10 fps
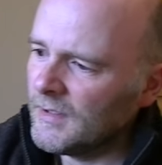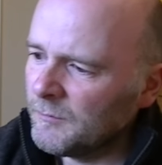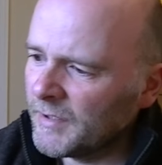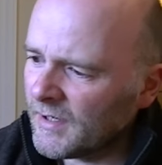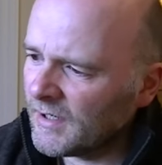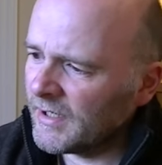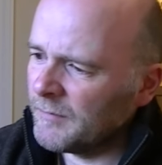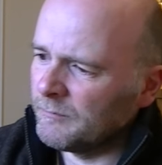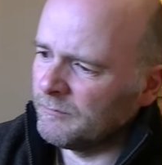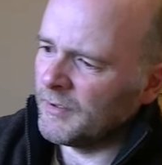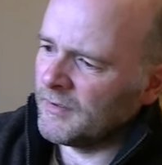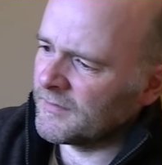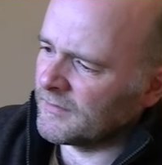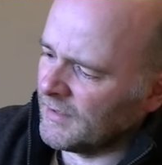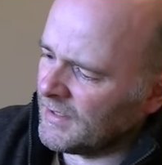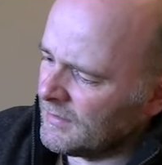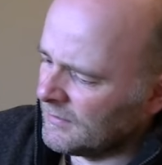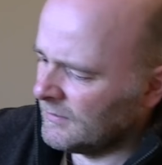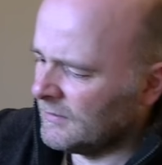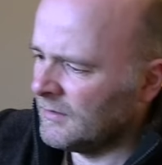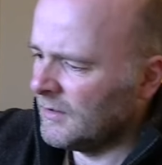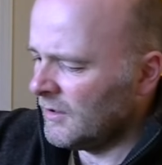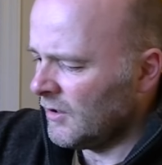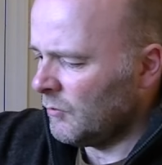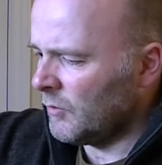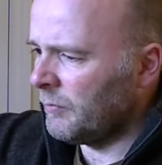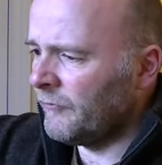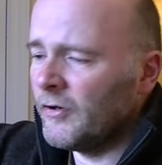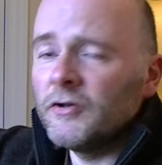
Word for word: But I personally would prefer